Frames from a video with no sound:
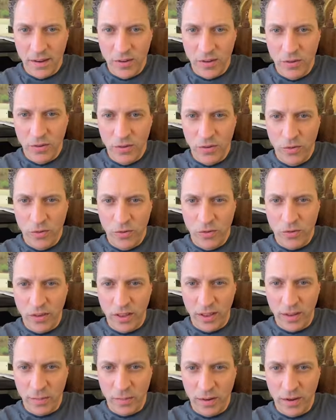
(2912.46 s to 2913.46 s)
How did you
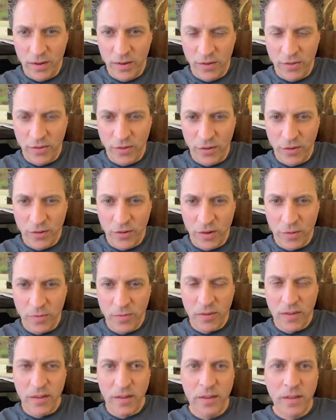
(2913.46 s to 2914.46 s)
celebrate your first
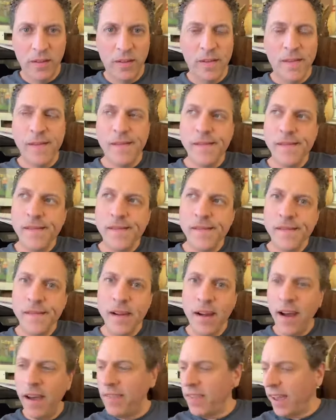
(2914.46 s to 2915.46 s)
script sale?
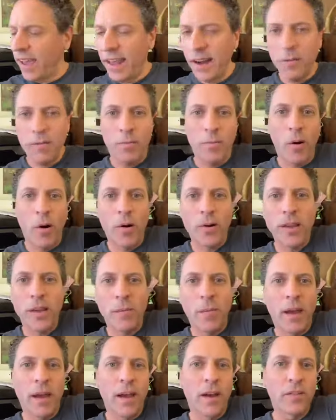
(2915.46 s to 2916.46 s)
I think I had a
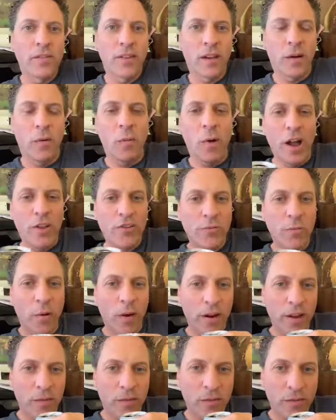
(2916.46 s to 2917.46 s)
party at my house, like a watch
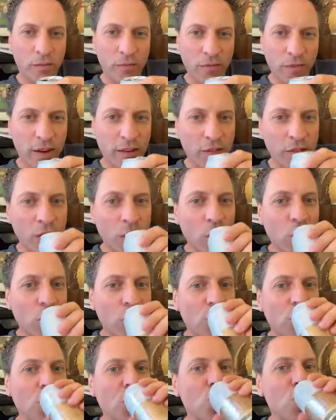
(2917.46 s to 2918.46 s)
party with some friends.